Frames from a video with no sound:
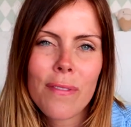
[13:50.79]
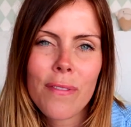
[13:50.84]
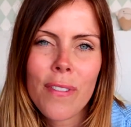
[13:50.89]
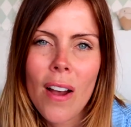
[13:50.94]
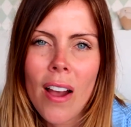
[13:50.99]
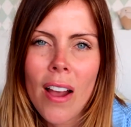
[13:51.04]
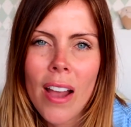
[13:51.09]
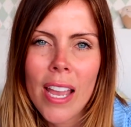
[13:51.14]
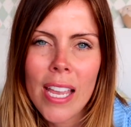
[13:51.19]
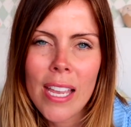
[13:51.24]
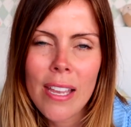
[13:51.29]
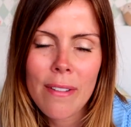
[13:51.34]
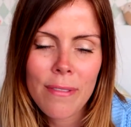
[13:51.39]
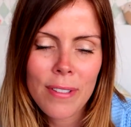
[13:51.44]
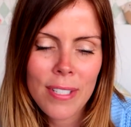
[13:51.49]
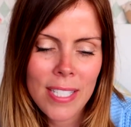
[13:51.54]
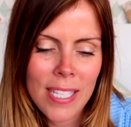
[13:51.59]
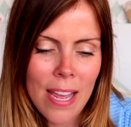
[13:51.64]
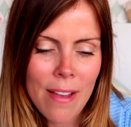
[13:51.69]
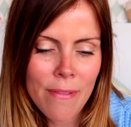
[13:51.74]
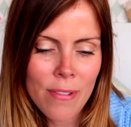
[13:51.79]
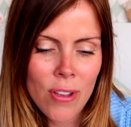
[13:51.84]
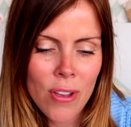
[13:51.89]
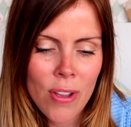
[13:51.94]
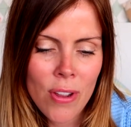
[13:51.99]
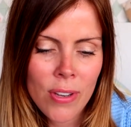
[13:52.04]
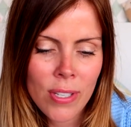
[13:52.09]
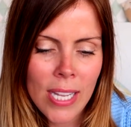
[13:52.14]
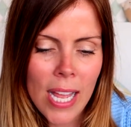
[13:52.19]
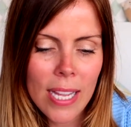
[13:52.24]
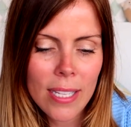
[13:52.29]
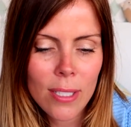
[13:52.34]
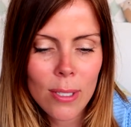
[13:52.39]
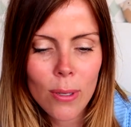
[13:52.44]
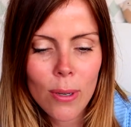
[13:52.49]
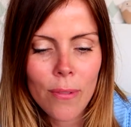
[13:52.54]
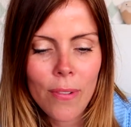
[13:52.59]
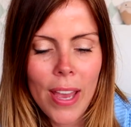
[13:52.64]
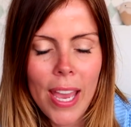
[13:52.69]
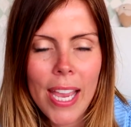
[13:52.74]
5, 7, that
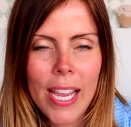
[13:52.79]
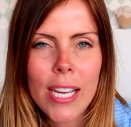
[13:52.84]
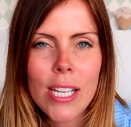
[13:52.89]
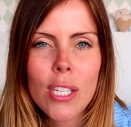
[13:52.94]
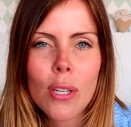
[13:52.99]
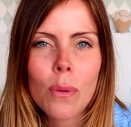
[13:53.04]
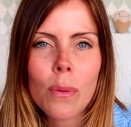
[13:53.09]
sort of age.